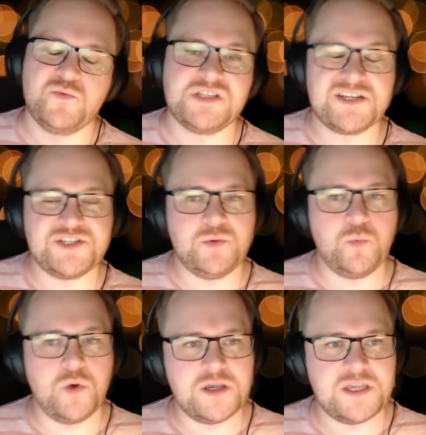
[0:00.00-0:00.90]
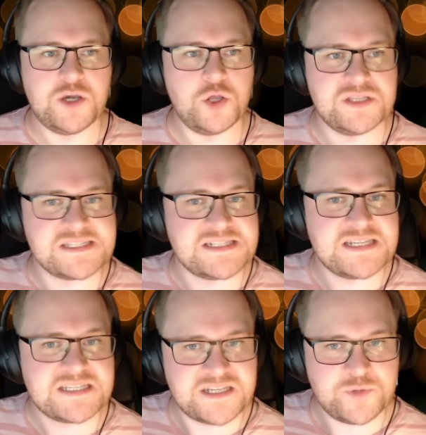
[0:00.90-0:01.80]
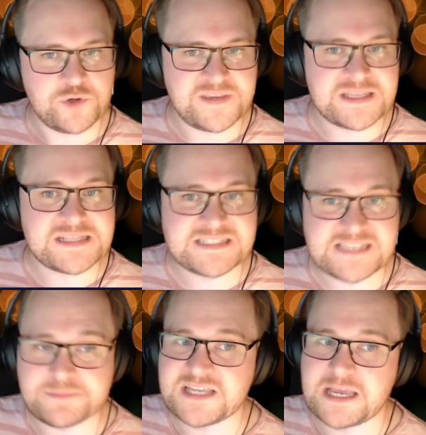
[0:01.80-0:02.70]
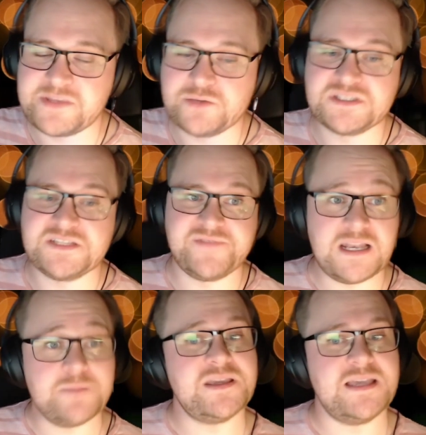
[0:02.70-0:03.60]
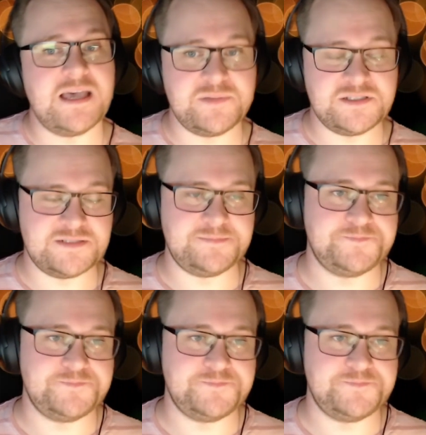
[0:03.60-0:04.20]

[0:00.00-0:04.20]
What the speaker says: was actually working on this Disney movie at the same time he was developing Hamilton.